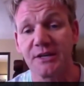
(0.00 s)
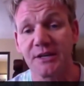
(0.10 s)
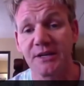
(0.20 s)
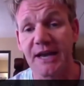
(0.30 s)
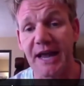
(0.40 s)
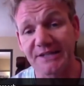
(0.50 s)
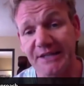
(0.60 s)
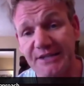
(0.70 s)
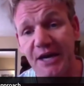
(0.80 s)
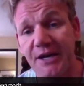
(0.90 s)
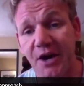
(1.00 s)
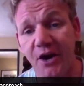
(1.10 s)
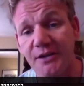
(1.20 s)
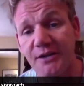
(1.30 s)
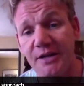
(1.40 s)
can actually turn it
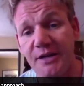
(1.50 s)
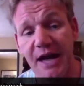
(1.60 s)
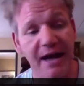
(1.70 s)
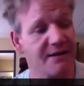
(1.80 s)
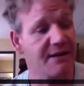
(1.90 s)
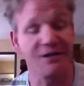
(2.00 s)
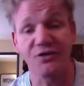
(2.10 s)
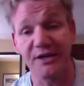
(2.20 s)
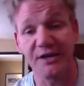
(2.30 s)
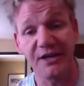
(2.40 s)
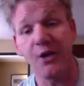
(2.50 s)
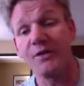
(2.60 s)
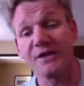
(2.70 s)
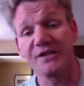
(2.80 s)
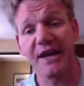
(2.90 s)
on and literally go
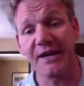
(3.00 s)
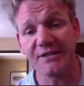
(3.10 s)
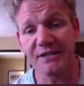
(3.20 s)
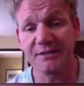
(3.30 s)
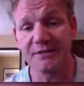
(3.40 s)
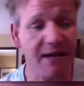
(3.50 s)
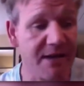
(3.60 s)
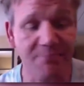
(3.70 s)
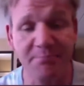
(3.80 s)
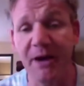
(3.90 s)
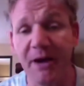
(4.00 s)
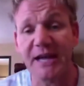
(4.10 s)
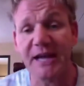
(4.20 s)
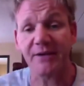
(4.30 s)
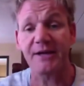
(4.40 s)
on the stage and
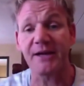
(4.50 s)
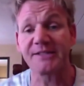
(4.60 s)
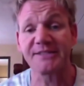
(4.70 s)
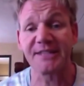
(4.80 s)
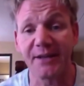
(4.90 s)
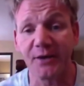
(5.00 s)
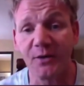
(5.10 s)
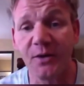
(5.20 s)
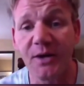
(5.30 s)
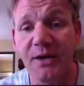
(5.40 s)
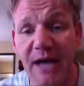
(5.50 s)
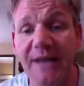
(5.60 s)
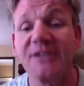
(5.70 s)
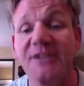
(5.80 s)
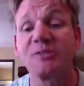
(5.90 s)
belt out a single and
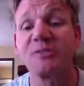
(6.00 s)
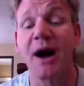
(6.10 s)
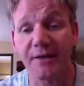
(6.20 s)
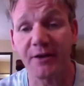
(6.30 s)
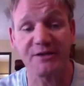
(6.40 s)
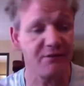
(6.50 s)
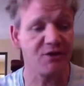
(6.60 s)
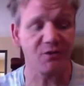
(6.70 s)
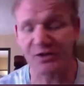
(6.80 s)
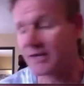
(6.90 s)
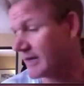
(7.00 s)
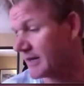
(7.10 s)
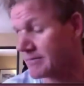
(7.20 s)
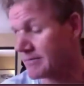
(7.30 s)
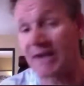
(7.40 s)
inspire those individuals.
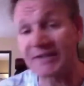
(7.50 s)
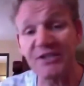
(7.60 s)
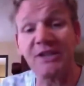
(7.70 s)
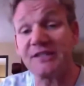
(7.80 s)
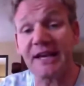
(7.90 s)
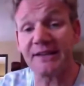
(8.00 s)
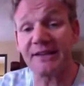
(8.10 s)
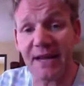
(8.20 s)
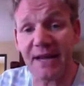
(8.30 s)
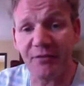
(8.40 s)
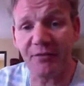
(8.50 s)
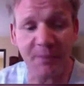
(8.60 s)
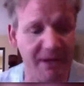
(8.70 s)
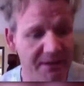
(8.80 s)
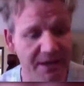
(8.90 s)
MasterChef's exactly the same for
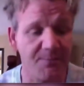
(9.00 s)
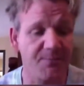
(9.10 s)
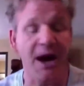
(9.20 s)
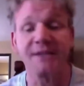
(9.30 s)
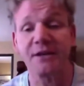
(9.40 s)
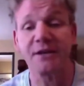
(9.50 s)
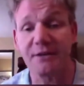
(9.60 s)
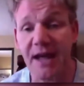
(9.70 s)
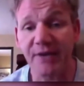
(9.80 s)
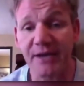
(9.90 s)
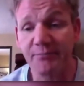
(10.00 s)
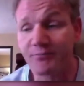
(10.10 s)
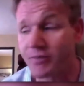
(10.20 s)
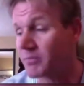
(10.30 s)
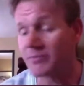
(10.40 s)
me. I don't have
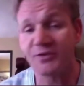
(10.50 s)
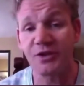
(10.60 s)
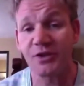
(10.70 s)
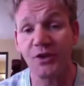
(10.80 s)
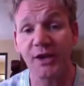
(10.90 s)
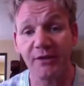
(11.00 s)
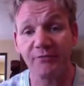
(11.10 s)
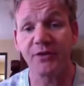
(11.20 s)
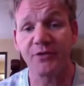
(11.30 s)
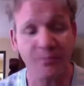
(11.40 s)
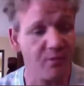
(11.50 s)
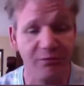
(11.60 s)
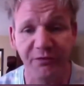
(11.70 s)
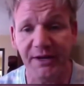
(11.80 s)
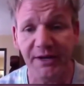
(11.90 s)
any problems looking
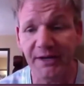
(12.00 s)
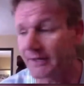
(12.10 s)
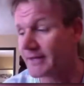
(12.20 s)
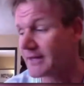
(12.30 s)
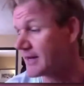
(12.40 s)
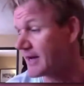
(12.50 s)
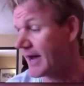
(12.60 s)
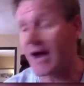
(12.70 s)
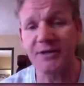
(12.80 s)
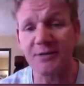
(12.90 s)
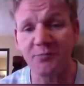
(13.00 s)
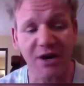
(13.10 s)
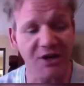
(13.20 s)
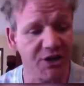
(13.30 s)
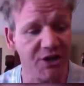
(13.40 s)
vulnerable, feeling under
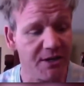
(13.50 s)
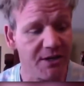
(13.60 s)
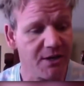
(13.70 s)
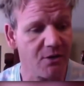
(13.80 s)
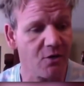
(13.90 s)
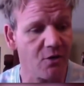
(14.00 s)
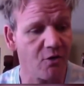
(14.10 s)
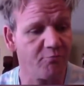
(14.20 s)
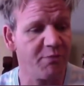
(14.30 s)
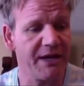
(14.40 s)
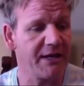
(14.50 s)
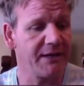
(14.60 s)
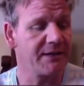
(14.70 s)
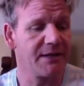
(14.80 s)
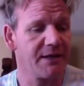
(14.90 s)
pressure, or
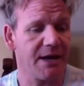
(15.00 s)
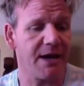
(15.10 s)
being